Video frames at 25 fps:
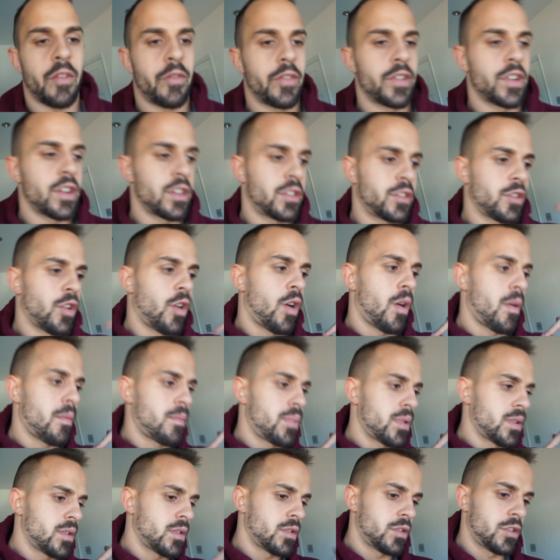from the top
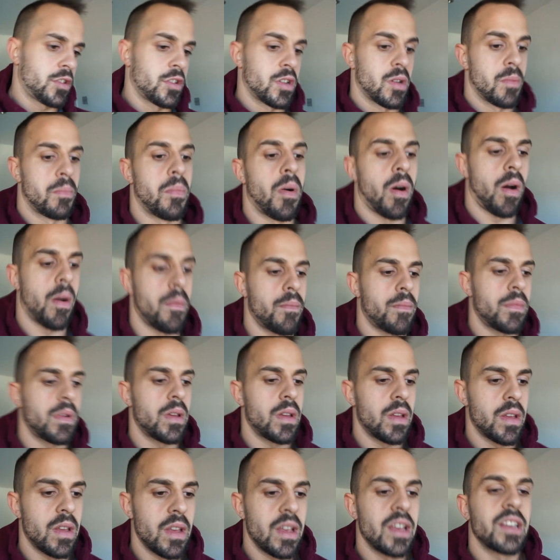to the bottom.
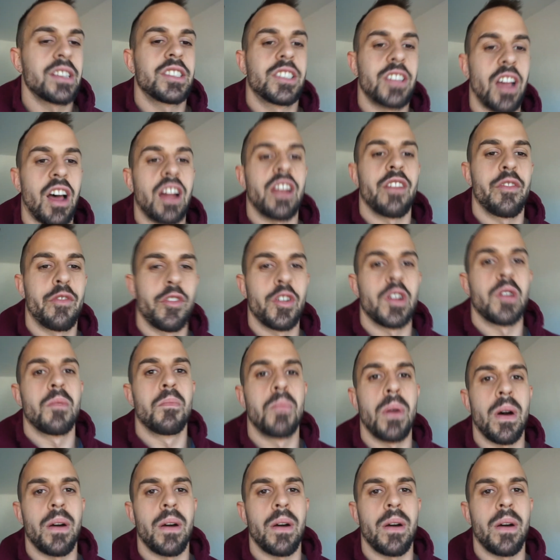Starting from the